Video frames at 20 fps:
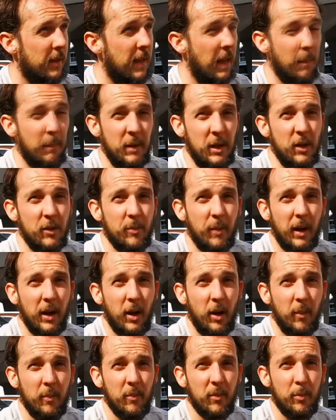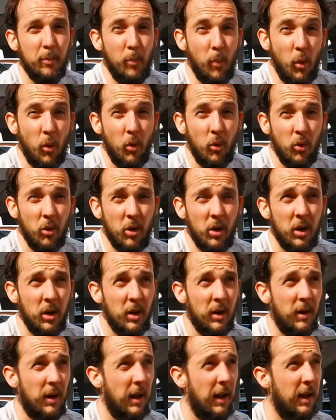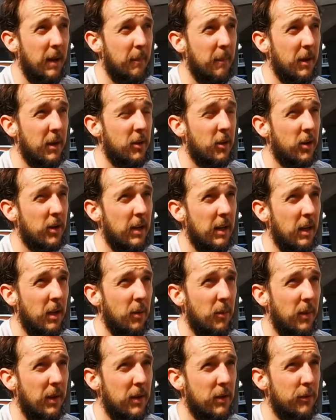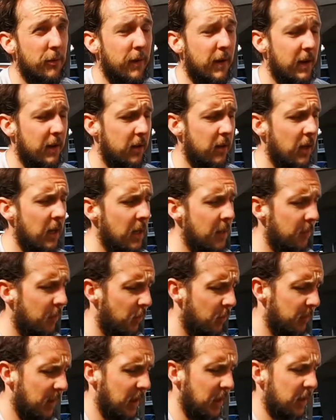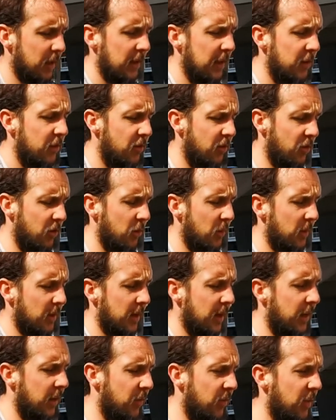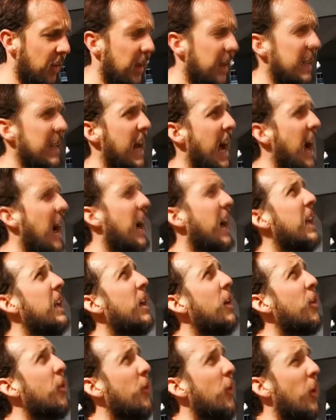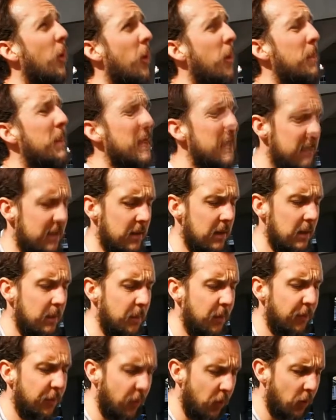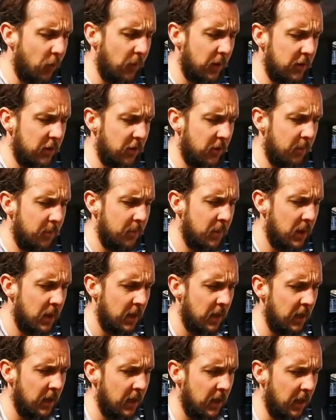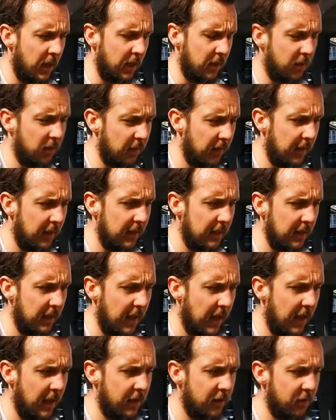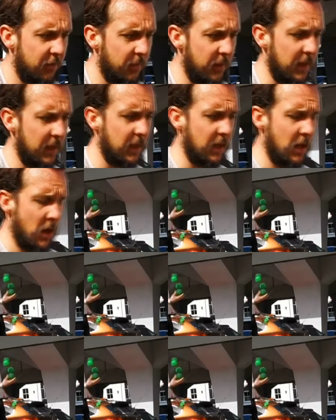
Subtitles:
let me use my arms more, it took a little while to find, was basically to do a kind of slightly higher throw immediately before I jump and slightly ahead of me,